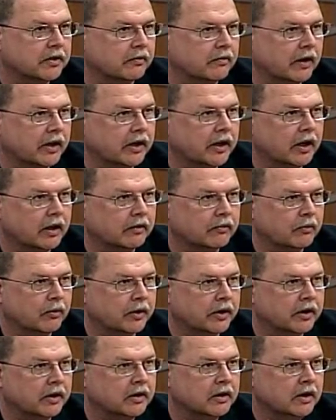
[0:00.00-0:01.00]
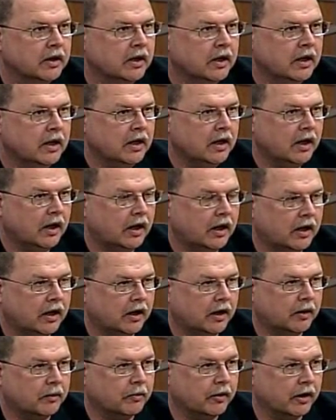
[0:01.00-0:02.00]
in Redding, California,
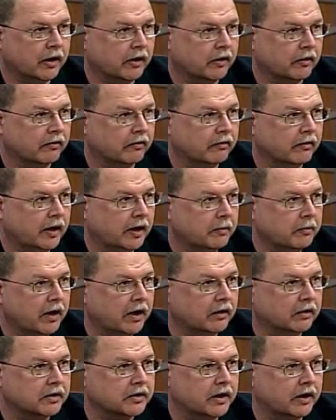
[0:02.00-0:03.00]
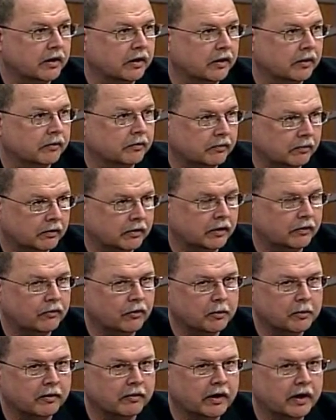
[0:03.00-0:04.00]
where Redding Medical Center, the
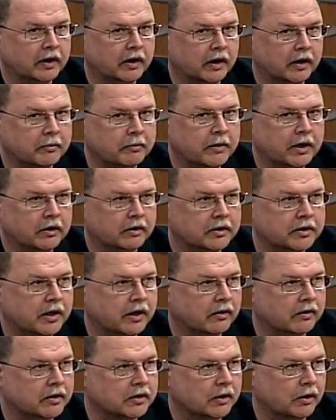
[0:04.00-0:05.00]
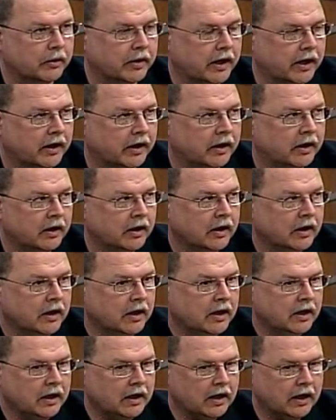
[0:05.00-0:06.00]
former Redding Medical Center, is located.
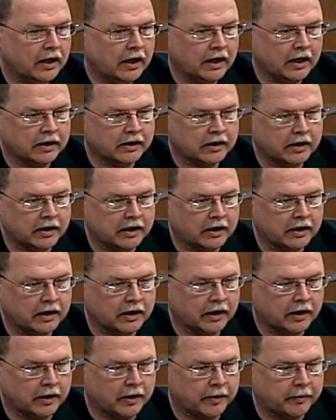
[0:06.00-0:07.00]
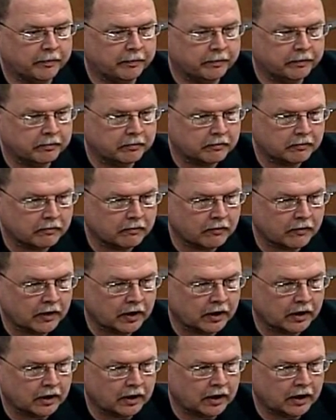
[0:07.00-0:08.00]
At the
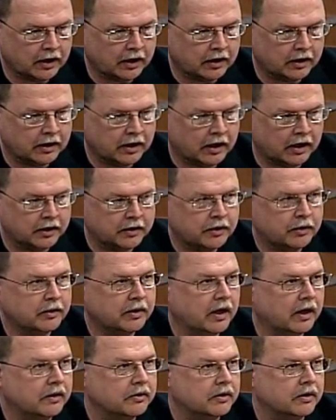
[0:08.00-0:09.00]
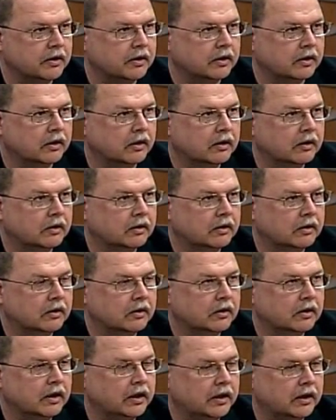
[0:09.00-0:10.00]
in 2000,
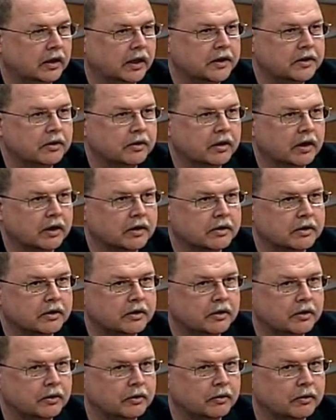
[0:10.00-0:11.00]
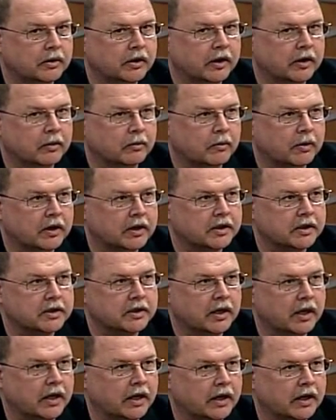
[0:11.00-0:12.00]
in late 2002, there was
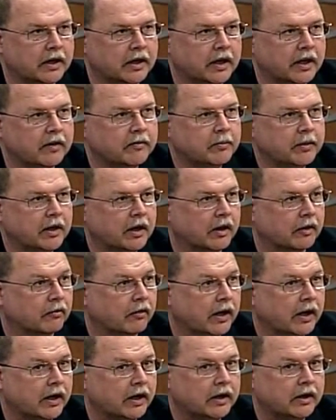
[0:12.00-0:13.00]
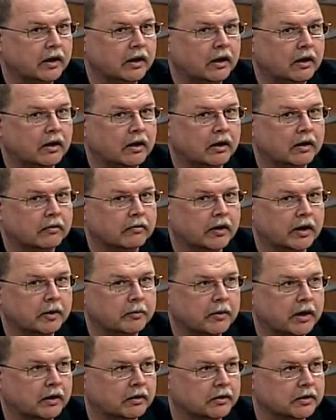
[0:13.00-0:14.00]
an FBI raid on Redding
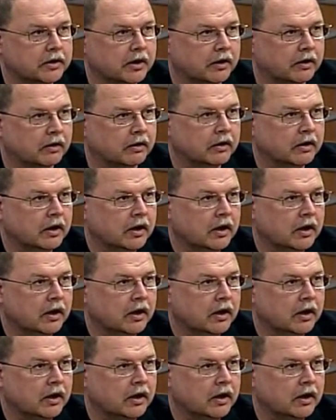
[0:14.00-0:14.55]
Medical Center